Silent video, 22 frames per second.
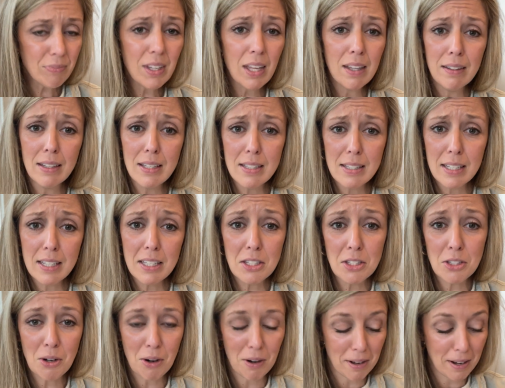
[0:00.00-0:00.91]
Let's get
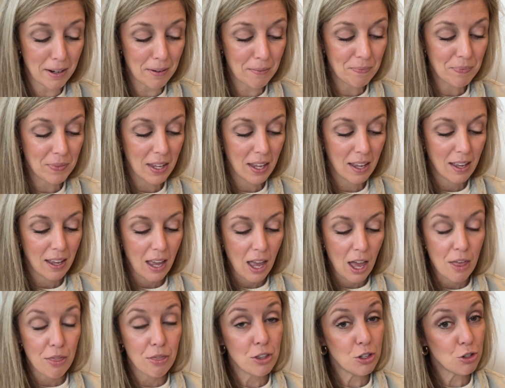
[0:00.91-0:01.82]
started.
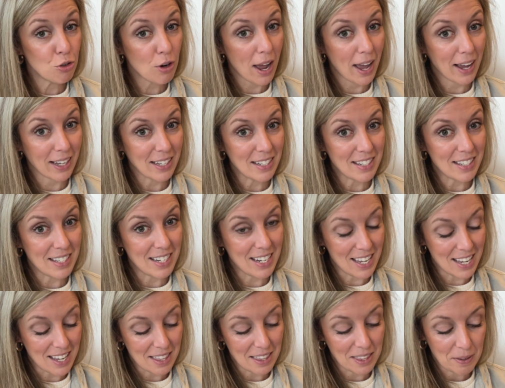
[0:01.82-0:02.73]
The Dragon's
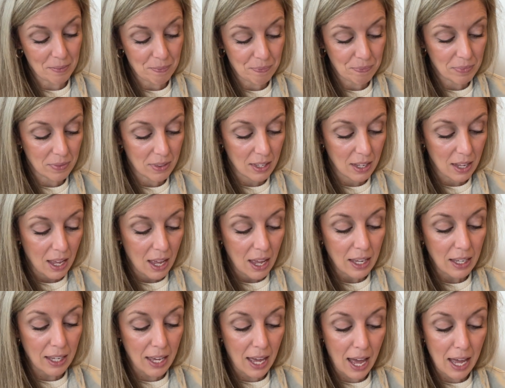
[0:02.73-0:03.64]
Teeth.
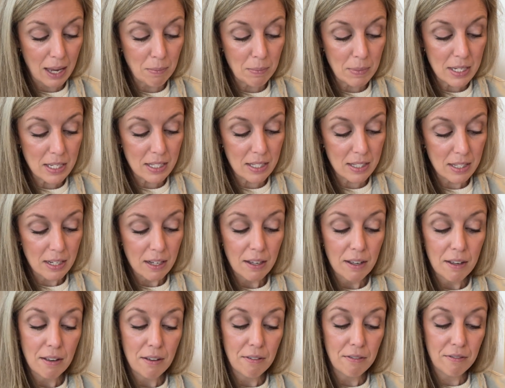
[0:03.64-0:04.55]
Cadmus,
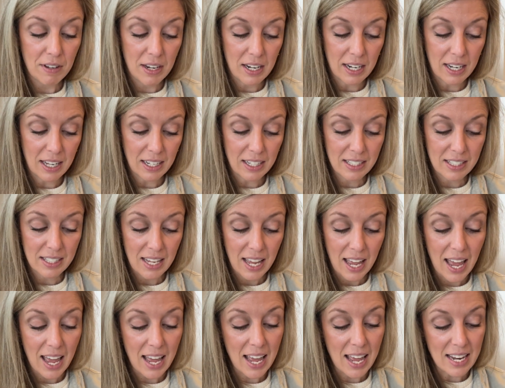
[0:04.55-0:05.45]
Phoenix,
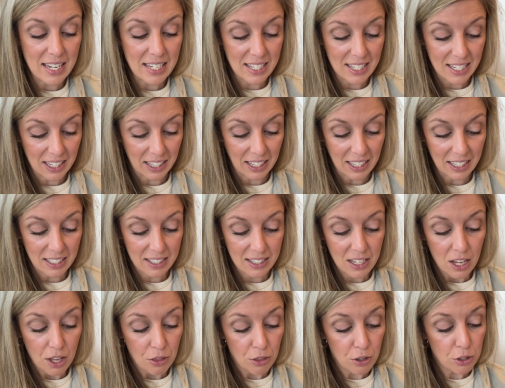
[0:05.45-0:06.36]
and Cilix,
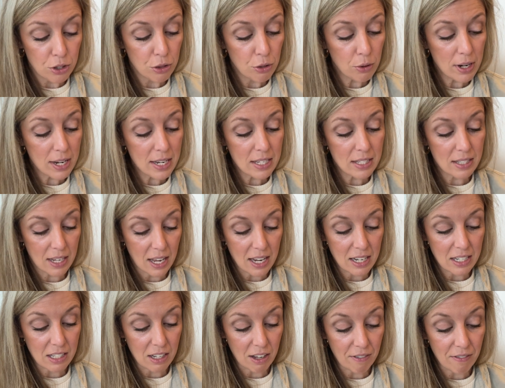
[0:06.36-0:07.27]
the three
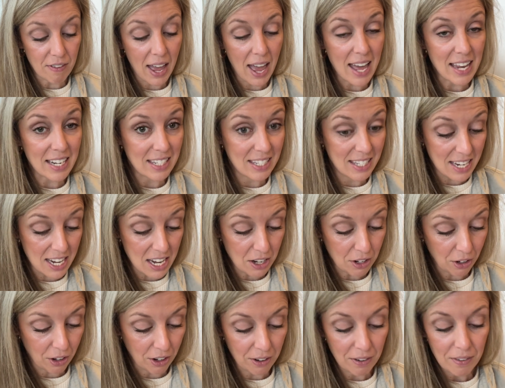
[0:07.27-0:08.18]
sons of
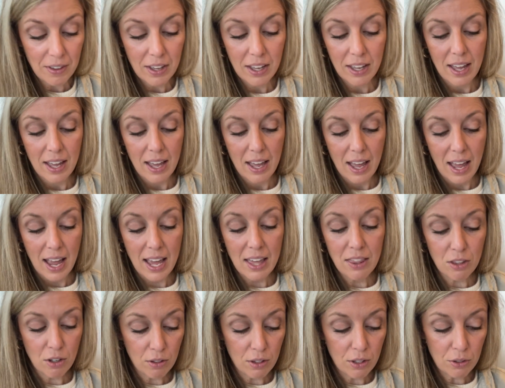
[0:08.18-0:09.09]
Adzener,
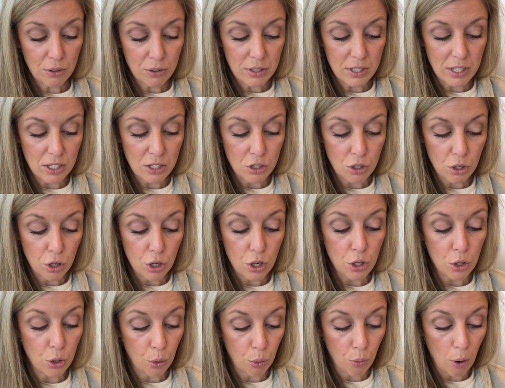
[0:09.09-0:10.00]
and their little sister
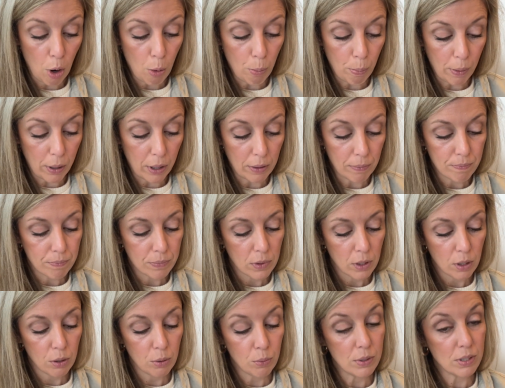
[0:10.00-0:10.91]
Europa,
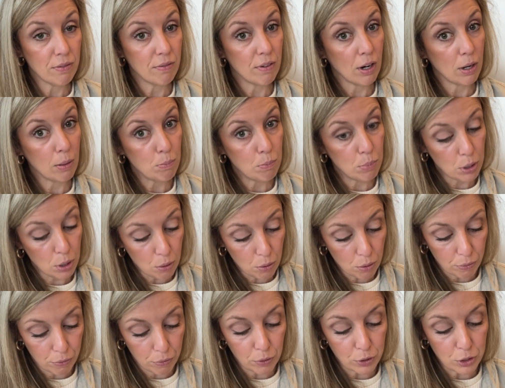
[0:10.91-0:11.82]
who was a very
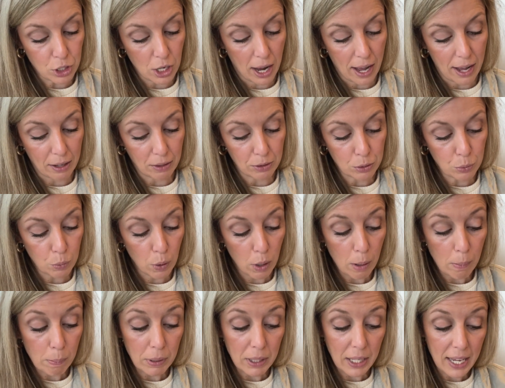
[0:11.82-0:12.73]
beautiful child, were
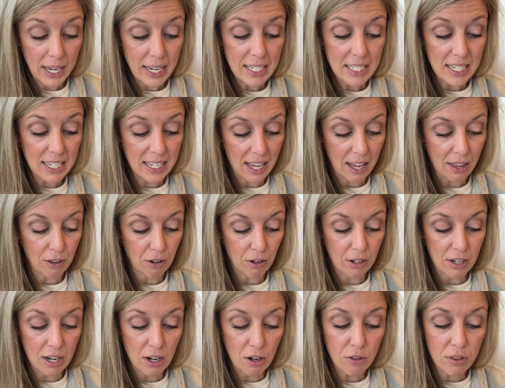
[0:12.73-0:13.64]
at play together
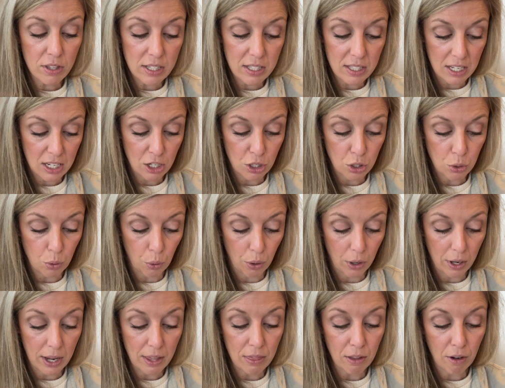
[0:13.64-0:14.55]
near the seashore
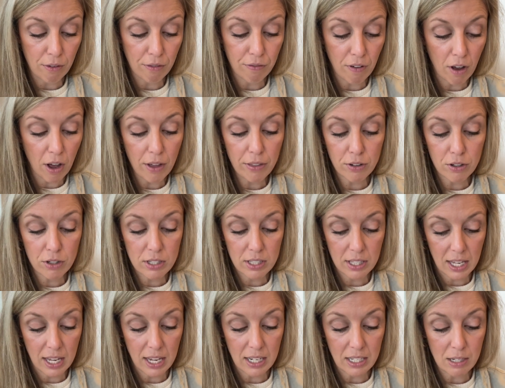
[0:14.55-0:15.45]
in their father's
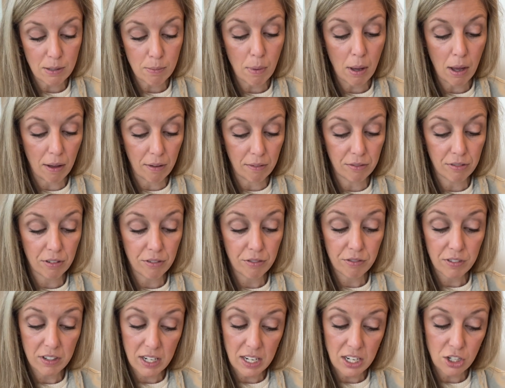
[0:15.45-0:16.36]
kingdom of
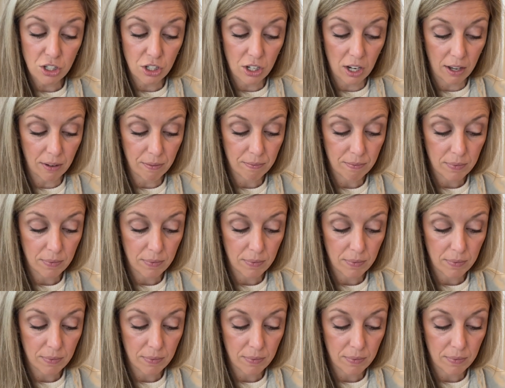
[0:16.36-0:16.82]
Phoenicia.